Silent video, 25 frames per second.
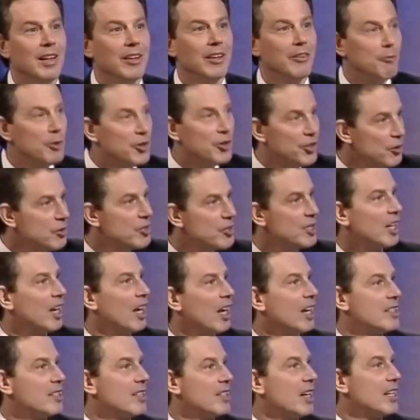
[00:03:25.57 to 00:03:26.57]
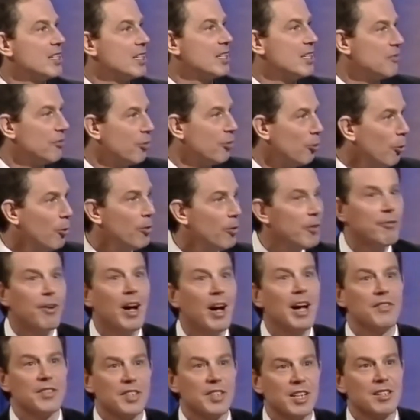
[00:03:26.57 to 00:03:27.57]
and reduce class sizes for all the
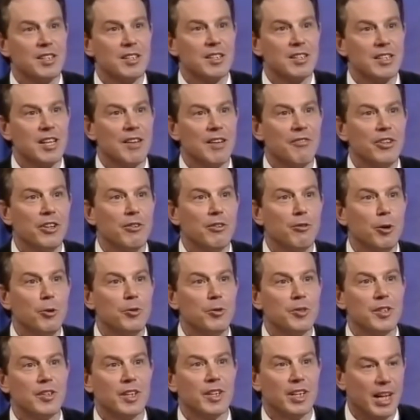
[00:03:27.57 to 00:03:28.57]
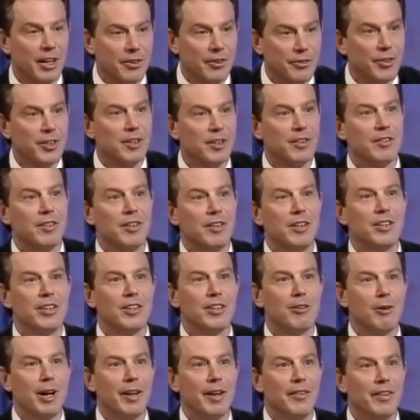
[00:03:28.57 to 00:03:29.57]
5-, 6- and 7-year-olds in the country to
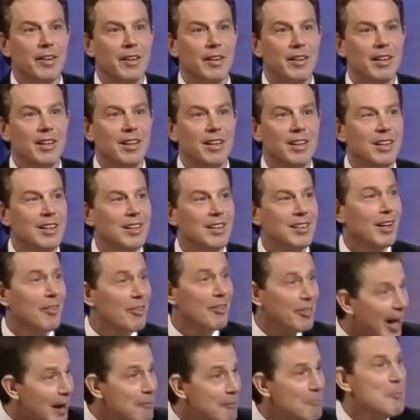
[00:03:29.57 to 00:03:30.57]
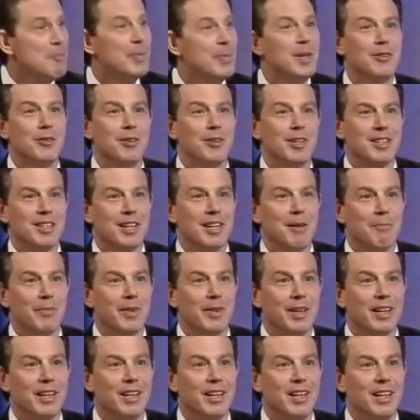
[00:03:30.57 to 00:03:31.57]
30 or under. Now, that would be doing
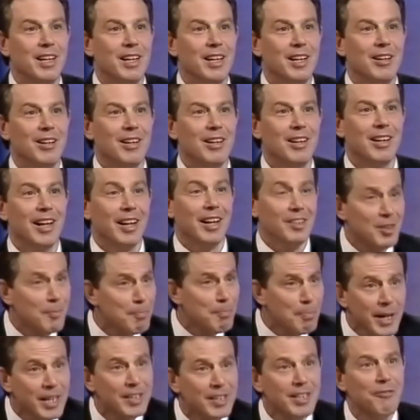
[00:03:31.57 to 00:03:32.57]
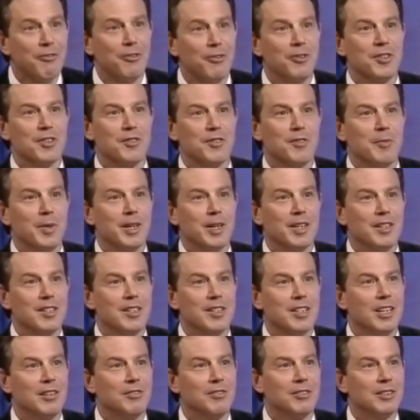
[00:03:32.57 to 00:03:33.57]
something. That's a big difference from the
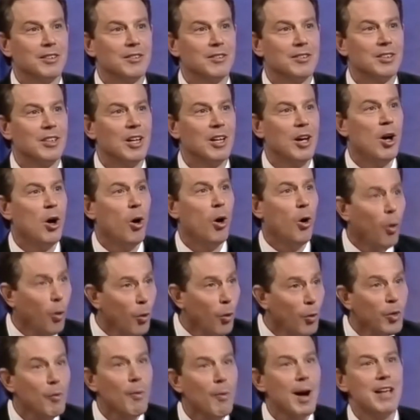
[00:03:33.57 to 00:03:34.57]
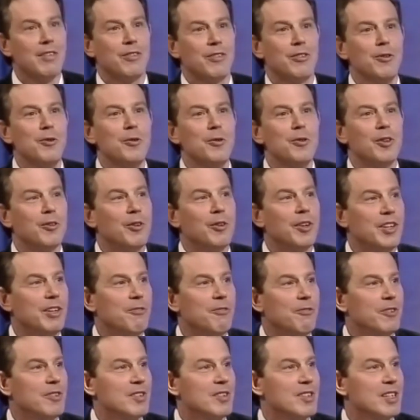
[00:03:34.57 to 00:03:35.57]
Conservatives. All the way through there are
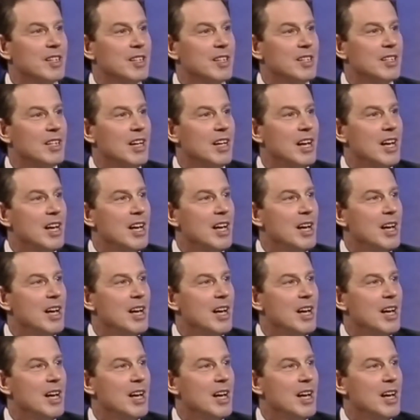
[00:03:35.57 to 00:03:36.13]
differences,